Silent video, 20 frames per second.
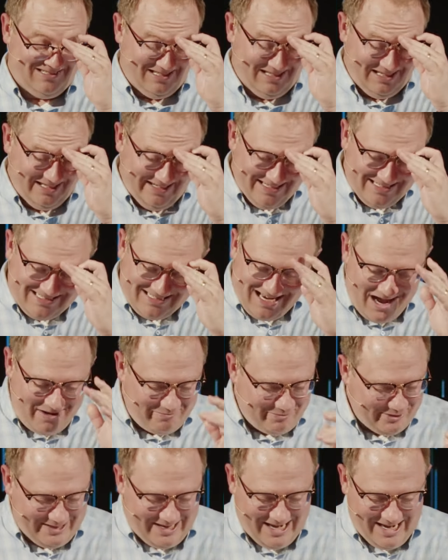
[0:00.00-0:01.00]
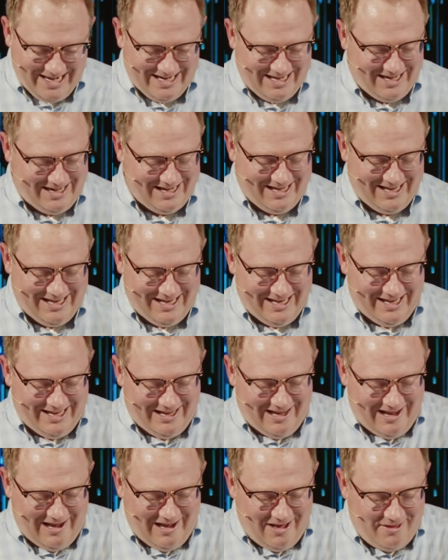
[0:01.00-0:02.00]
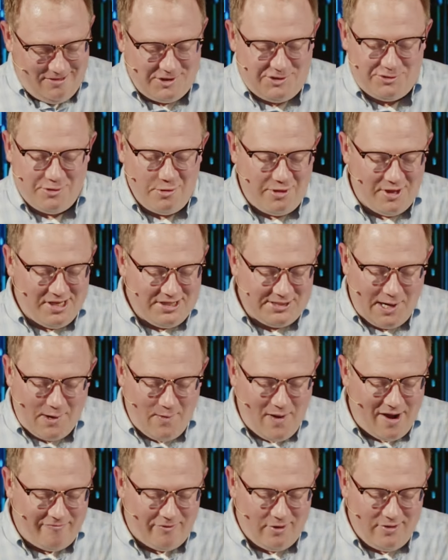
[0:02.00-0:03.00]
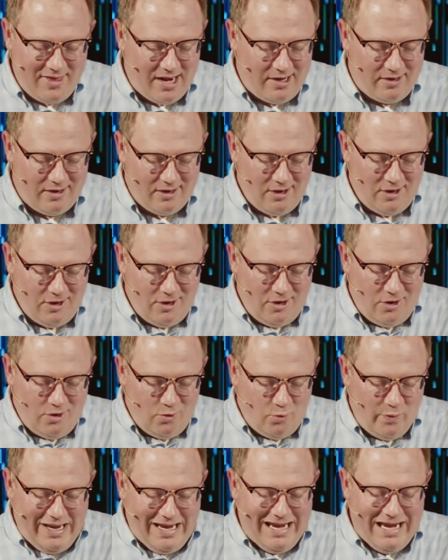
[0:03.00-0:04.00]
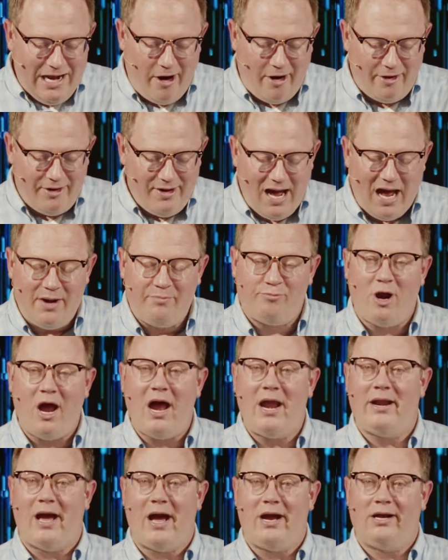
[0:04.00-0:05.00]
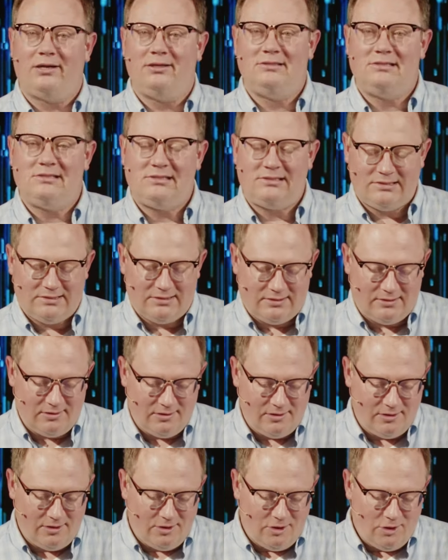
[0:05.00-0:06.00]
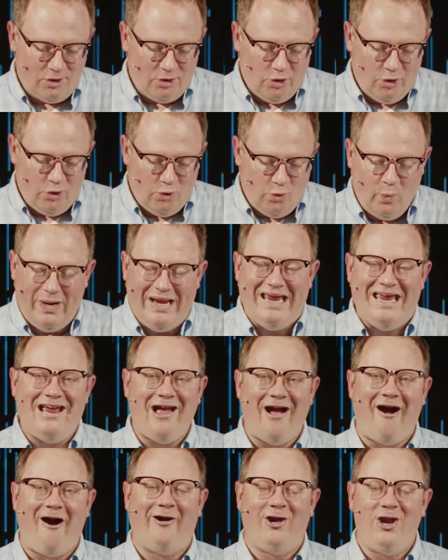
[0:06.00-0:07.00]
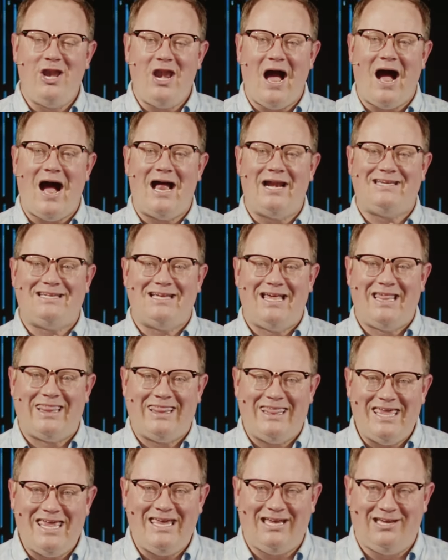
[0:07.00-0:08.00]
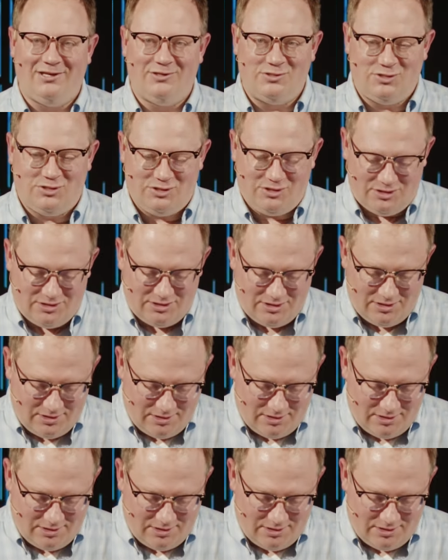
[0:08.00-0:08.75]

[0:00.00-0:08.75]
It is complicated. The truth is, however, that we are not products, we are not things.